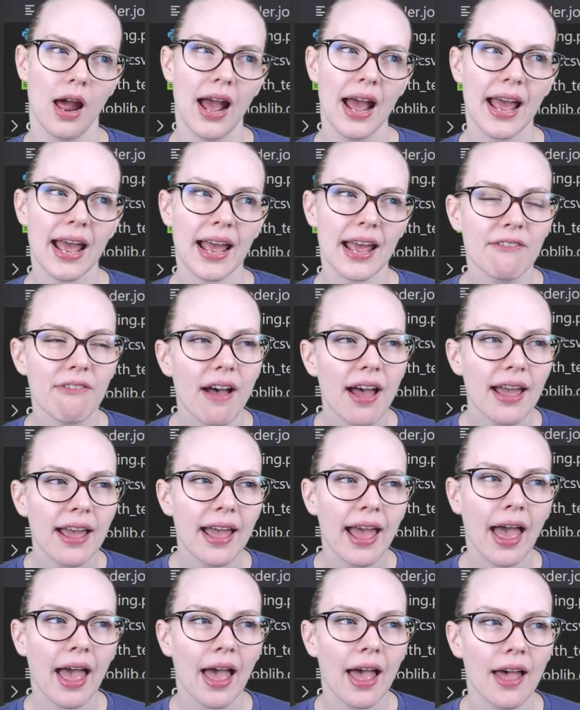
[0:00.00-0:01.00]
if I
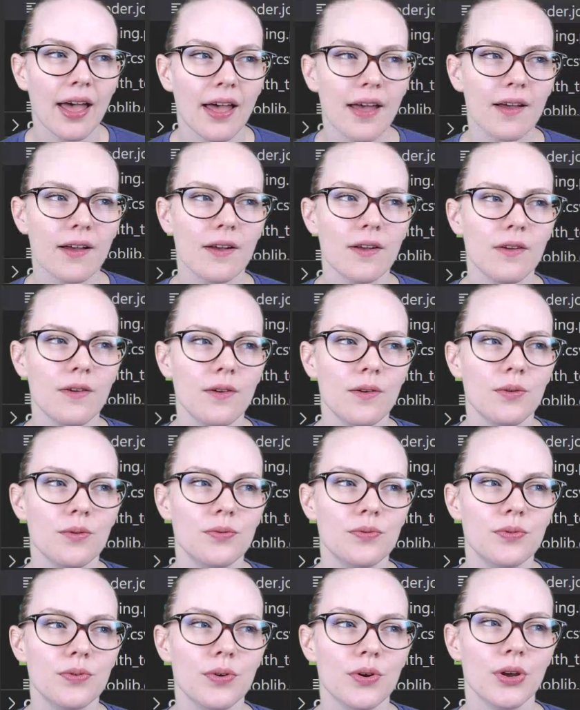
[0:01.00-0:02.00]
have
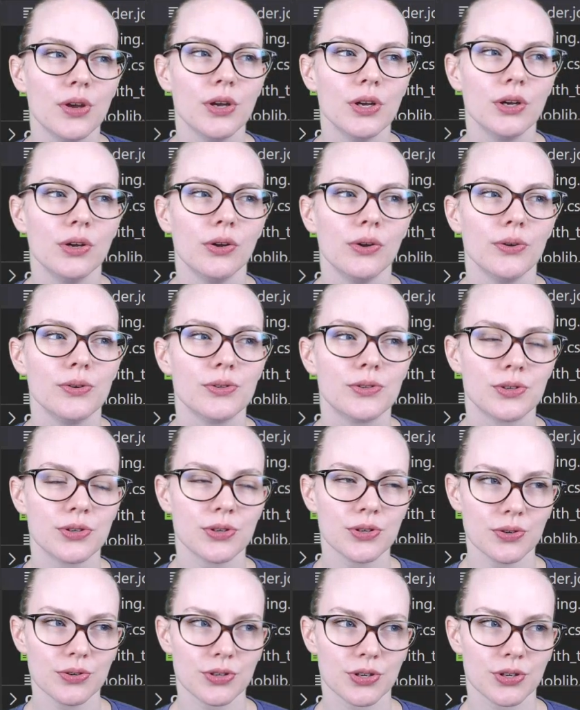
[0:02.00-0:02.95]
2